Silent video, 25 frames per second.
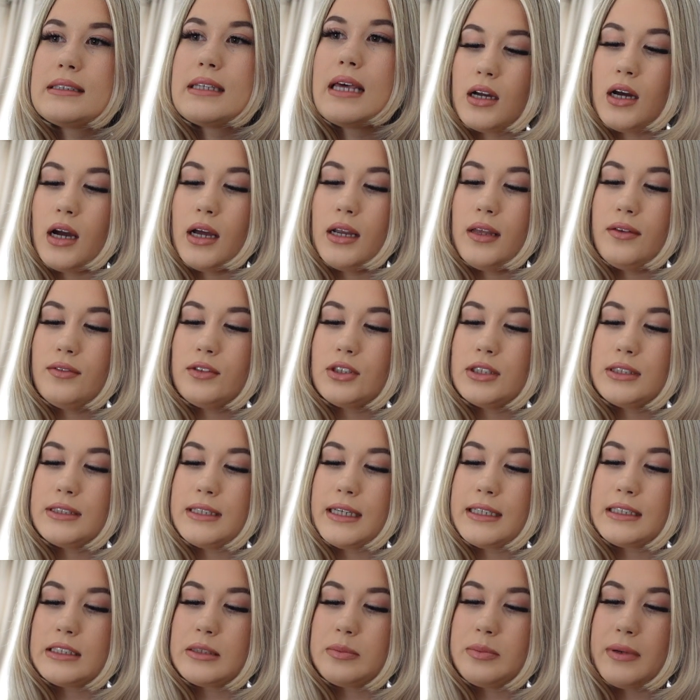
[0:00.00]
kind of just
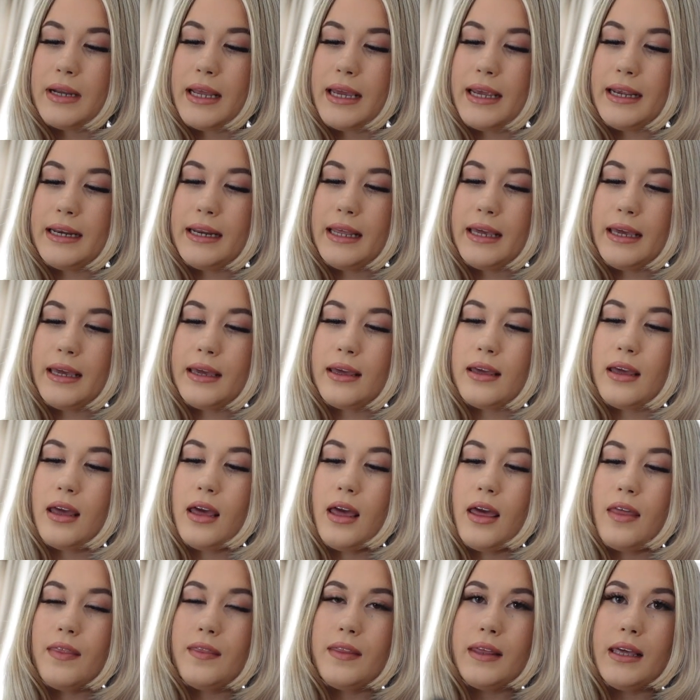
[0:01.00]
explaining
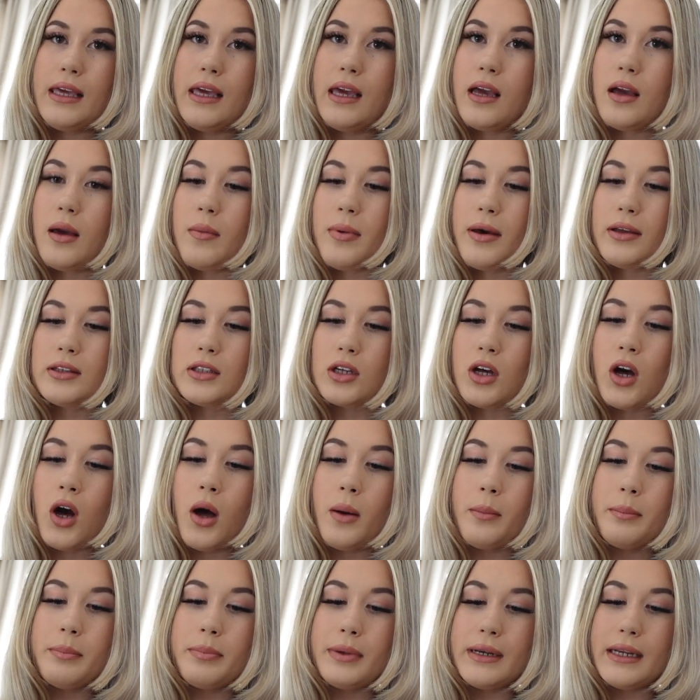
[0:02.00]
about the
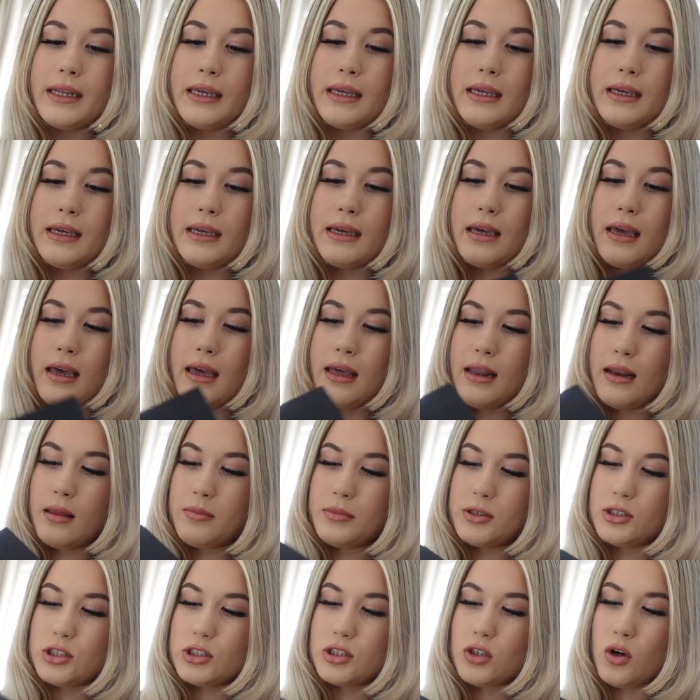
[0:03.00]
company. Let
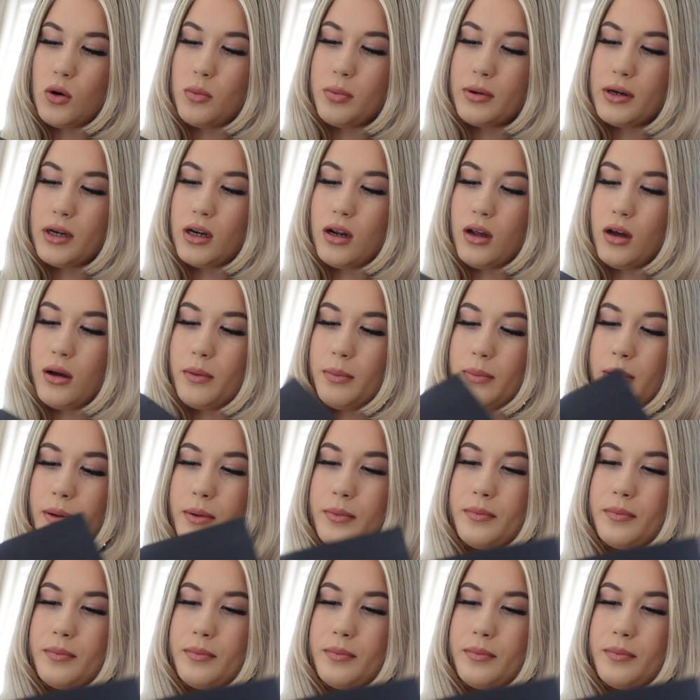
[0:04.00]
me just open it up.